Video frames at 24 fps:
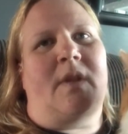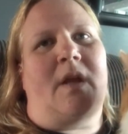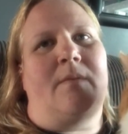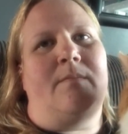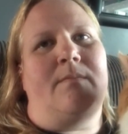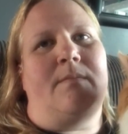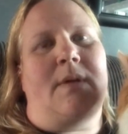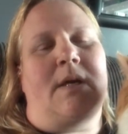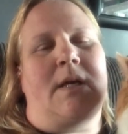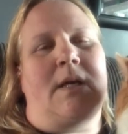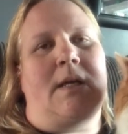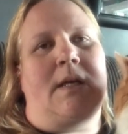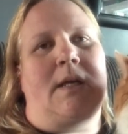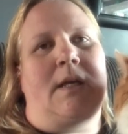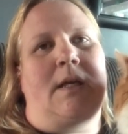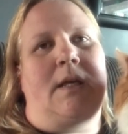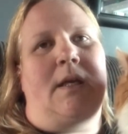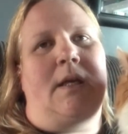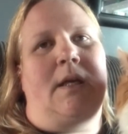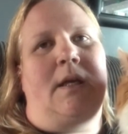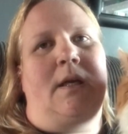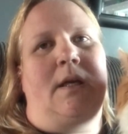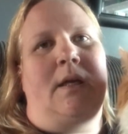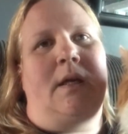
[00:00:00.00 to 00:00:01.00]

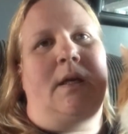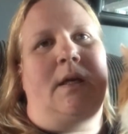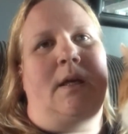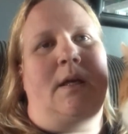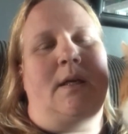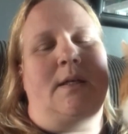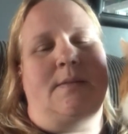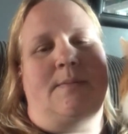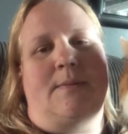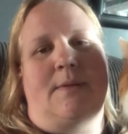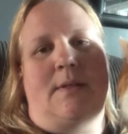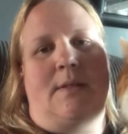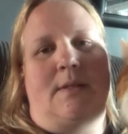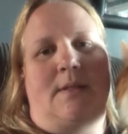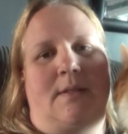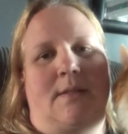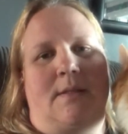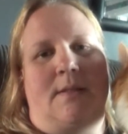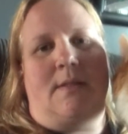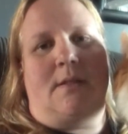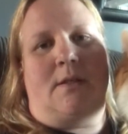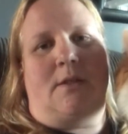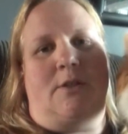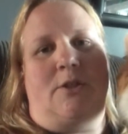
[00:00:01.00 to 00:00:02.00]
My husband
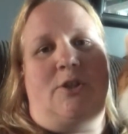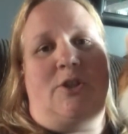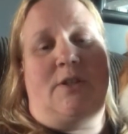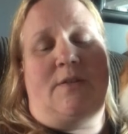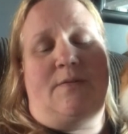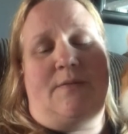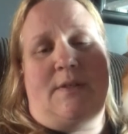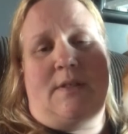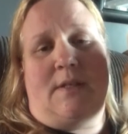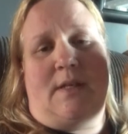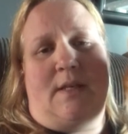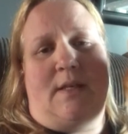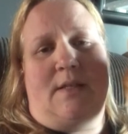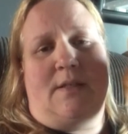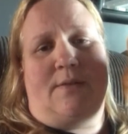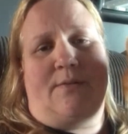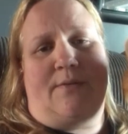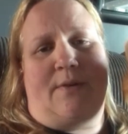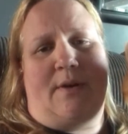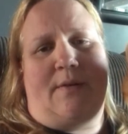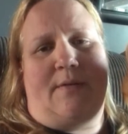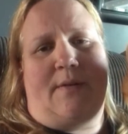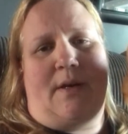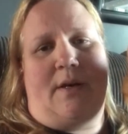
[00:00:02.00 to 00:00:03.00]
is on shift tonight. He's a
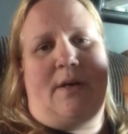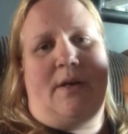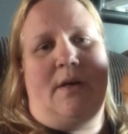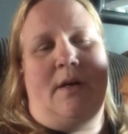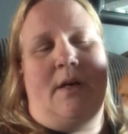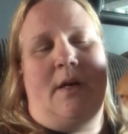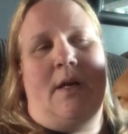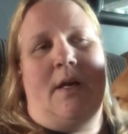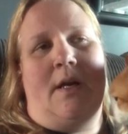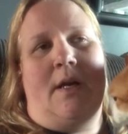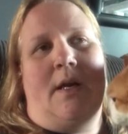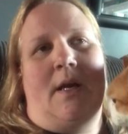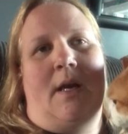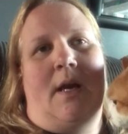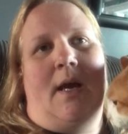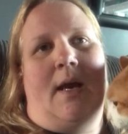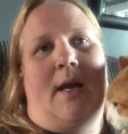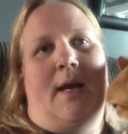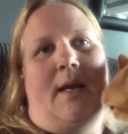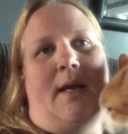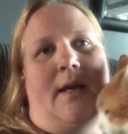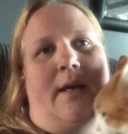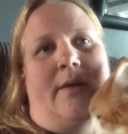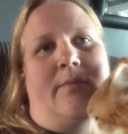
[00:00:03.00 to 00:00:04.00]
firefighter.
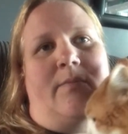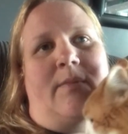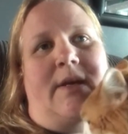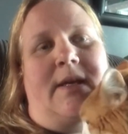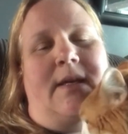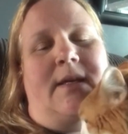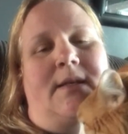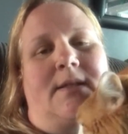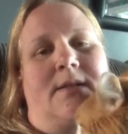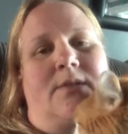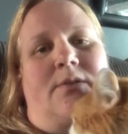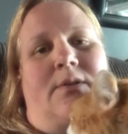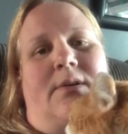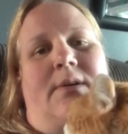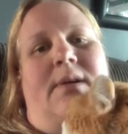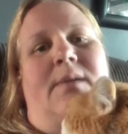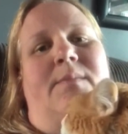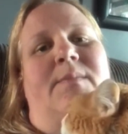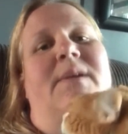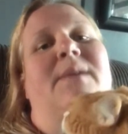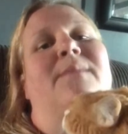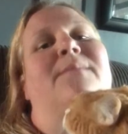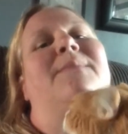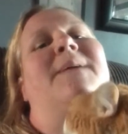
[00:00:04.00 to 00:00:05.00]
And my kids are
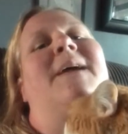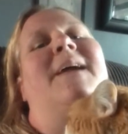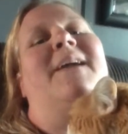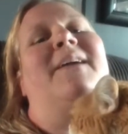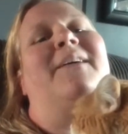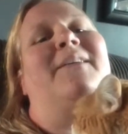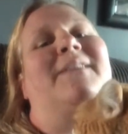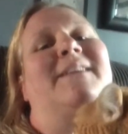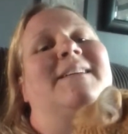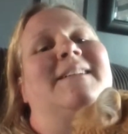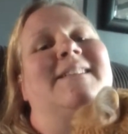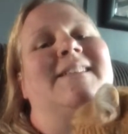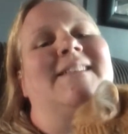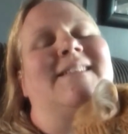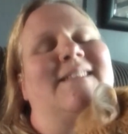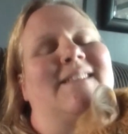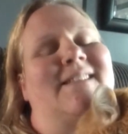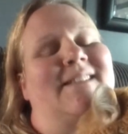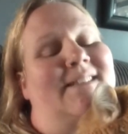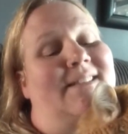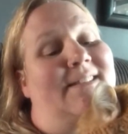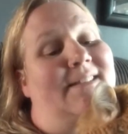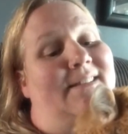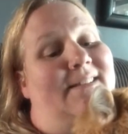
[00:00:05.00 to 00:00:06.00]
at my
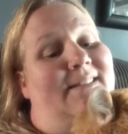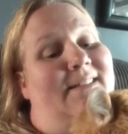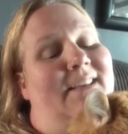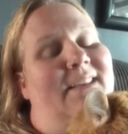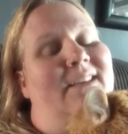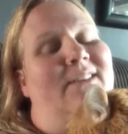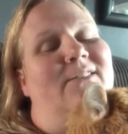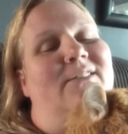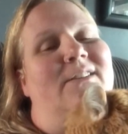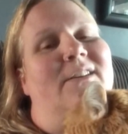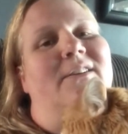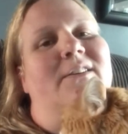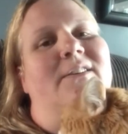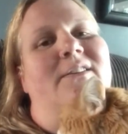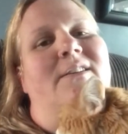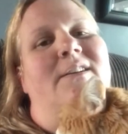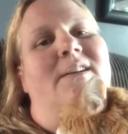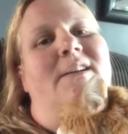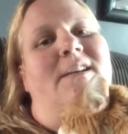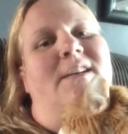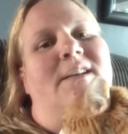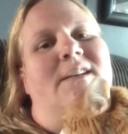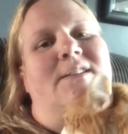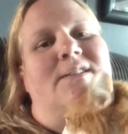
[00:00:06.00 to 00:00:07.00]
parents'. Thank you, Tucker.
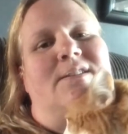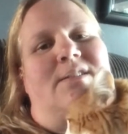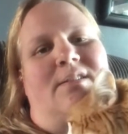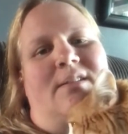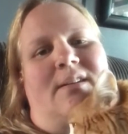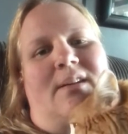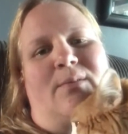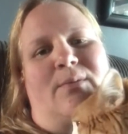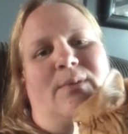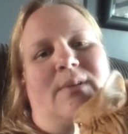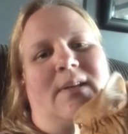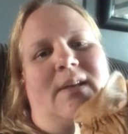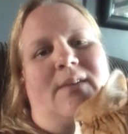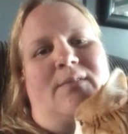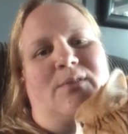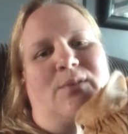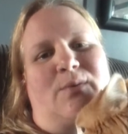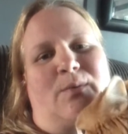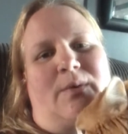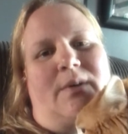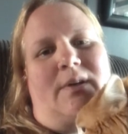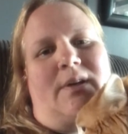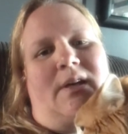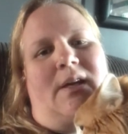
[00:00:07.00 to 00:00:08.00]
So that I wouldn't have
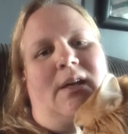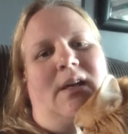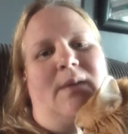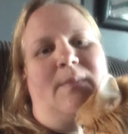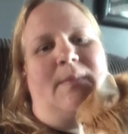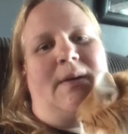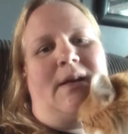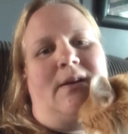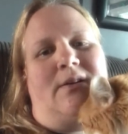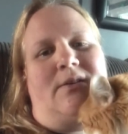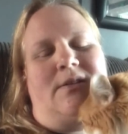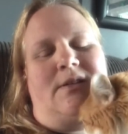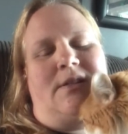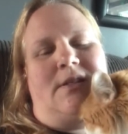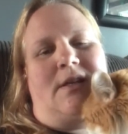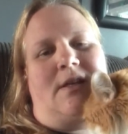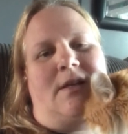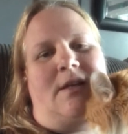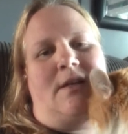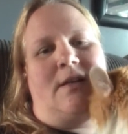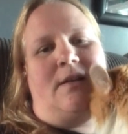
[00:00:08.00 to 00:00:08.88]
to worry about